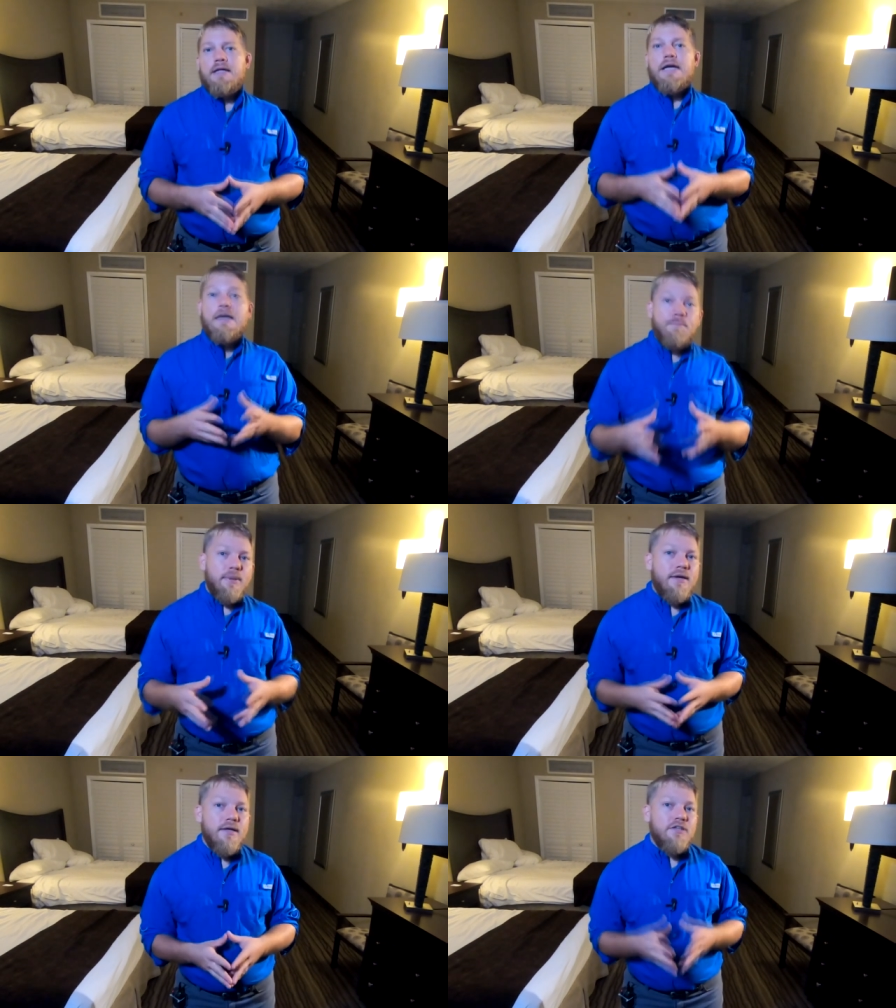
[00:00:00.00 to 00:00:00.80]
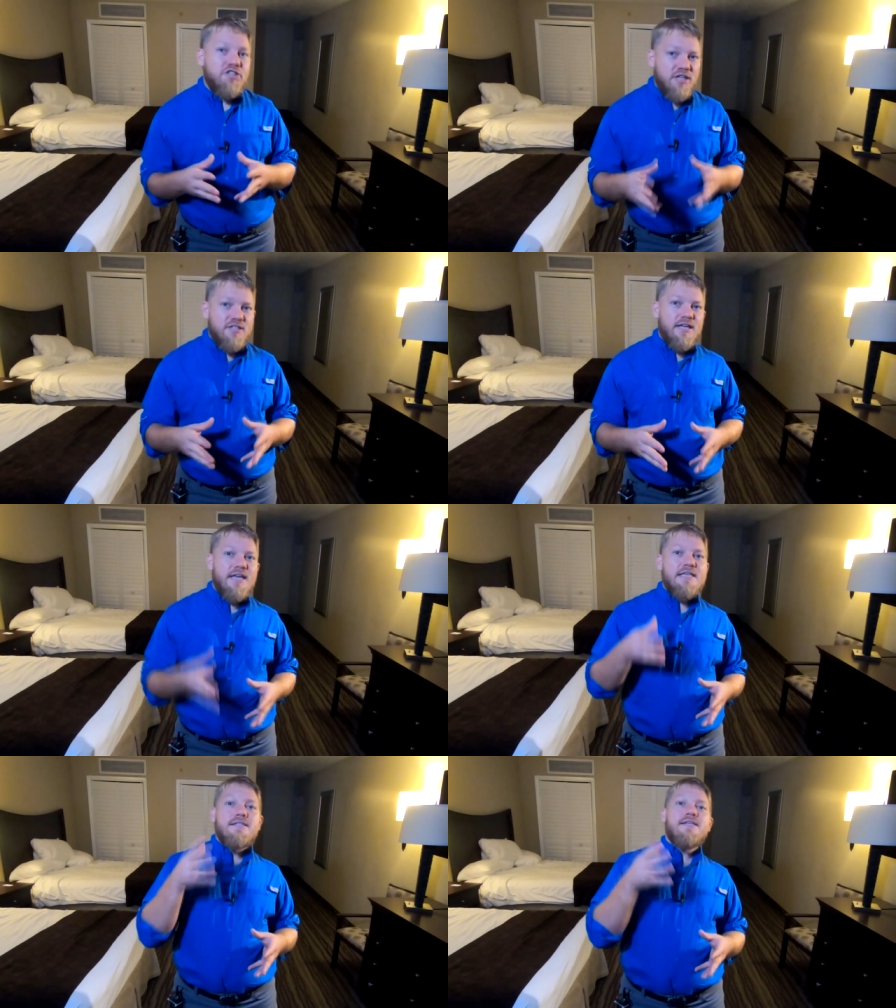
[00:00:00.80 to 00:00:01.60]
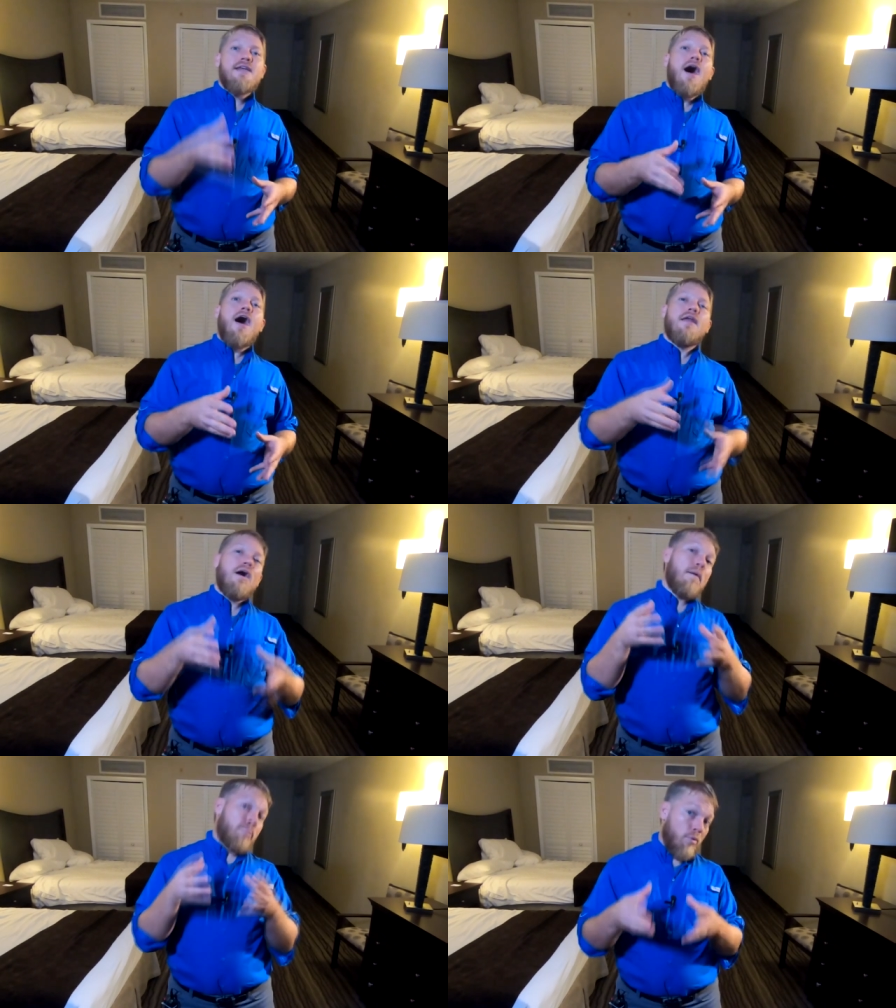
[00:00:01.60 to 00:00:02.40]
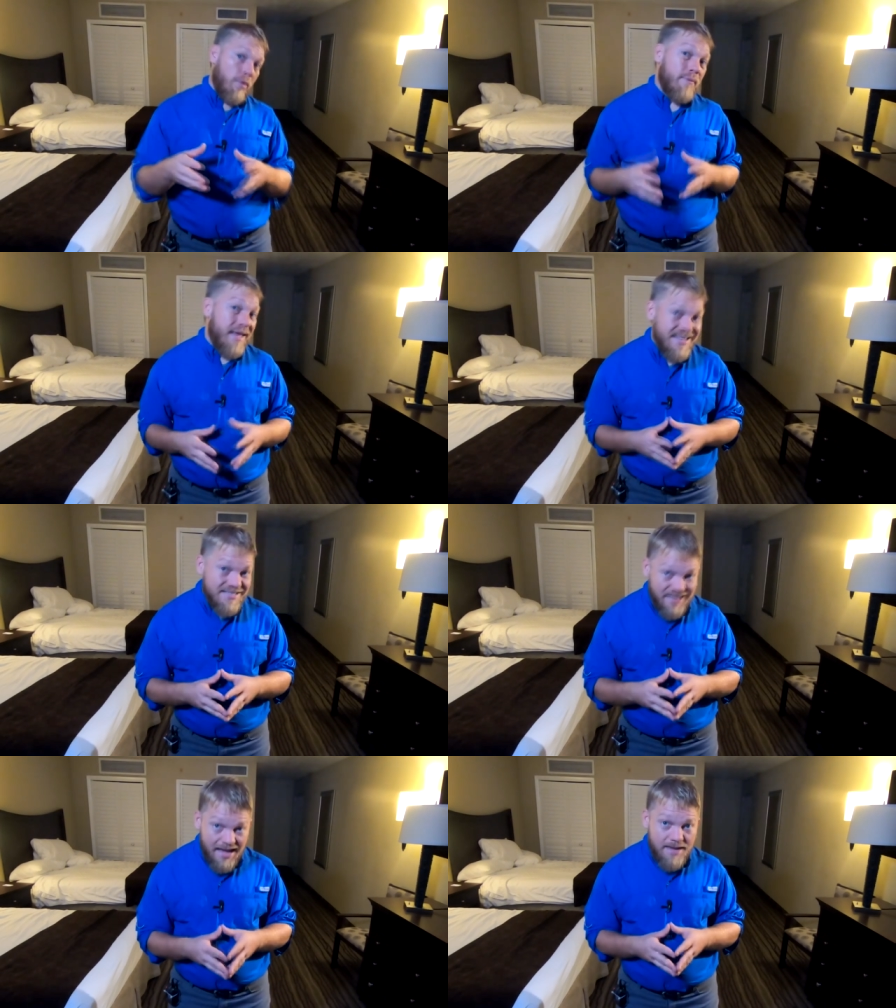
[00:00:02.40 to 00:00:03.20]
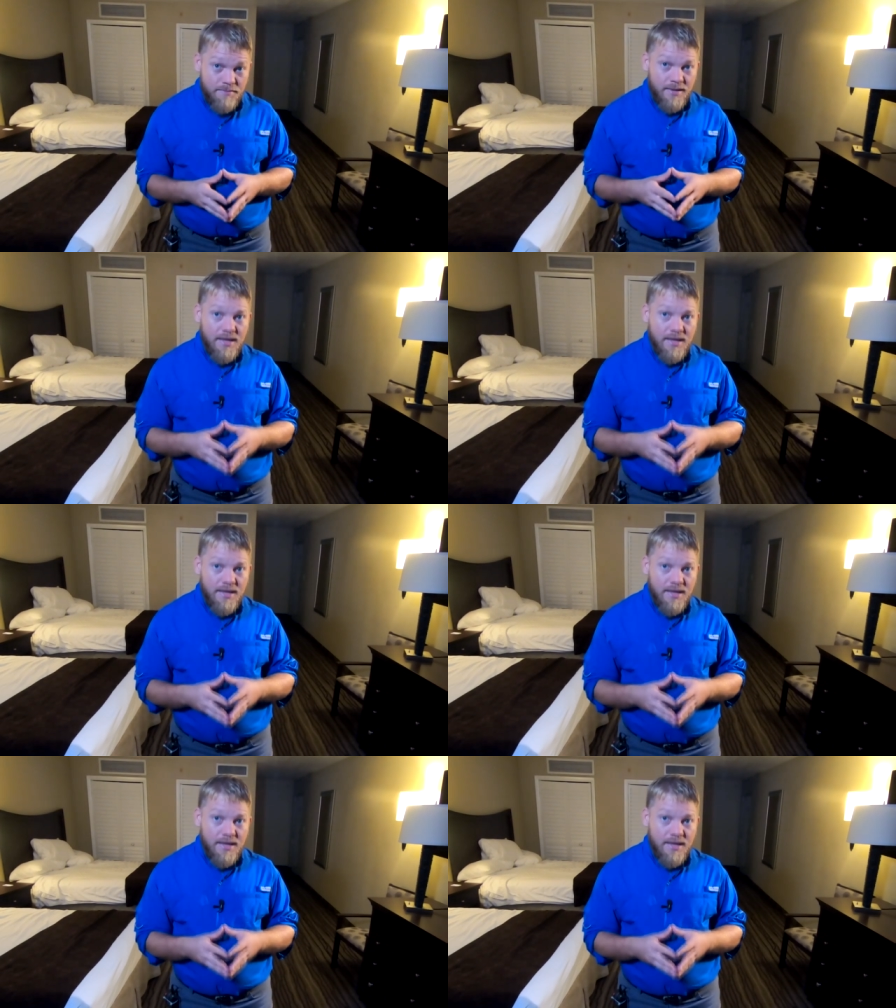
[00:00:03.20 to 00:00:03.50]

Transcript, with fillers: Independent adjusting is not a poor man's game.